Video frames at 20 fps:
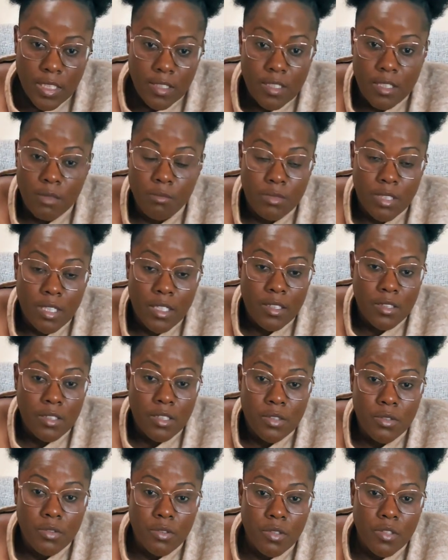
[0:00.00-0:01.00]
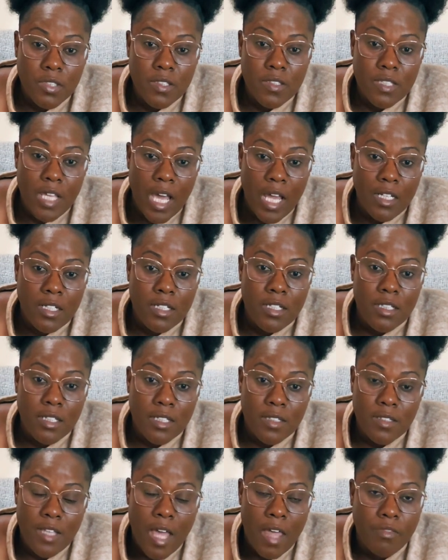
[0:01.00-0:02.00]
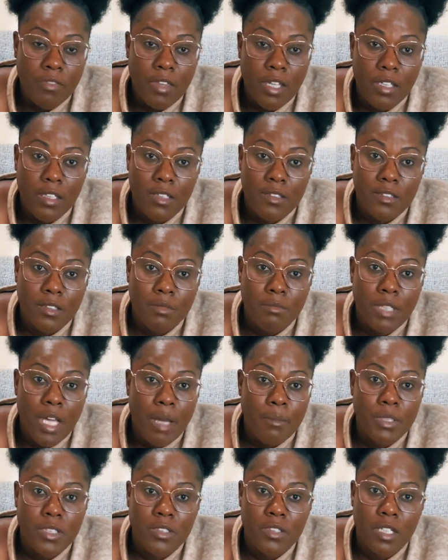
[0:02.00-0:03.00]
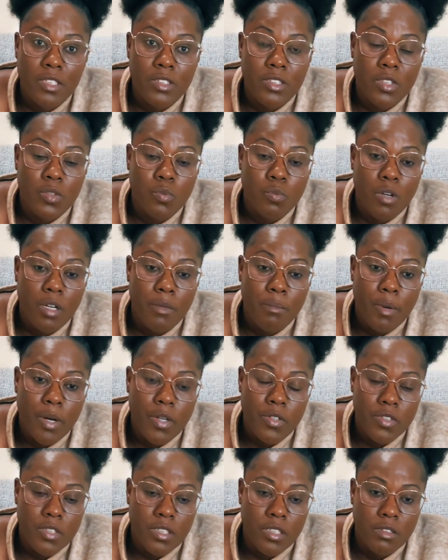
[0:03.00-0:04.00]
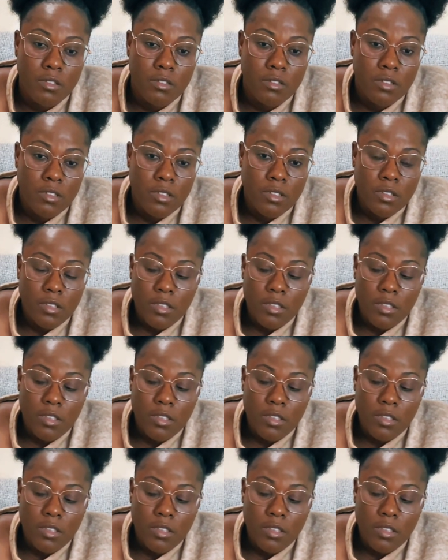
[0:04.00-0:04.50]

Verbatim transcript: And some and, and you know the sad the sad thing is sometimes it's not just one person.